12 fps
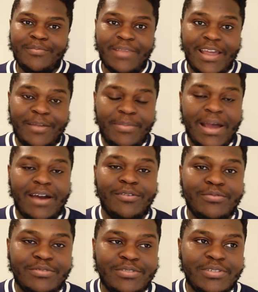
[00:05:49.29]
like
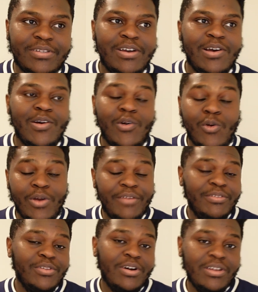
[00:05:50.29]
pounds or
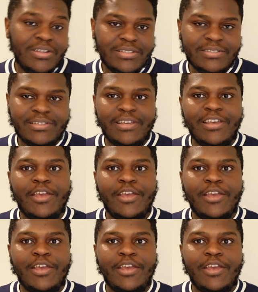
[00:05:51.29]
even dollars.